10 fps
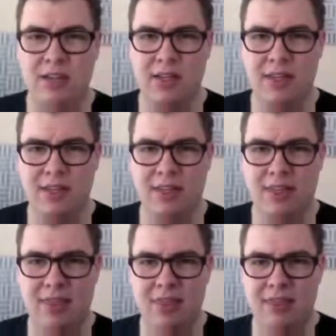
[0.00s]
it's like
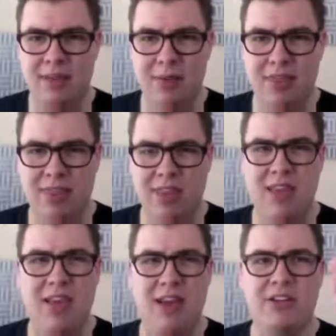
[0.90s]
somewhat
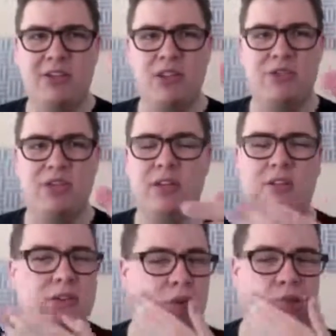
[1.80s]
thin, and it
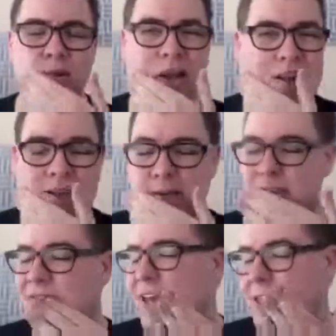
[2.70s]
soaks right
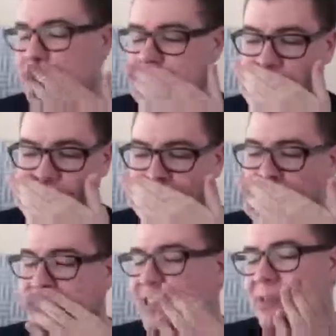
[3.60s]
into the face.
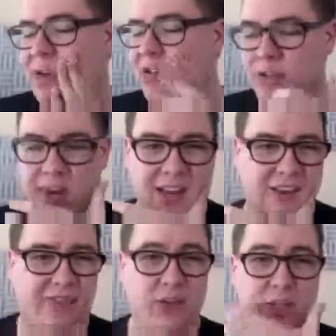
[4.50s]
It smells great,
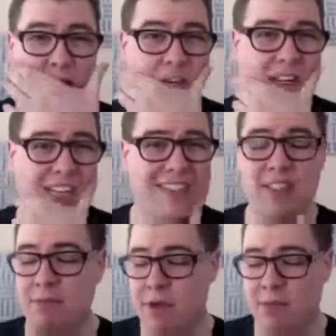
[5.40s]
it feels good, it
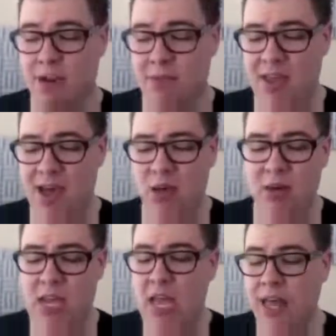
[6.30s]
doesn't break me out,
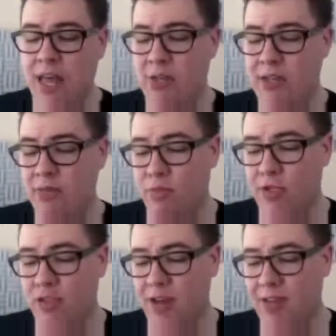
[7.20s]
and it really does
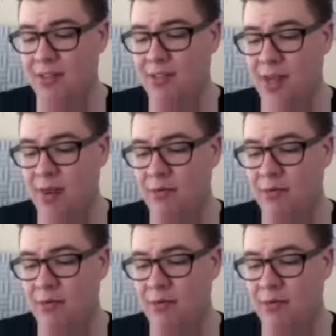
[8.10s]
moisturize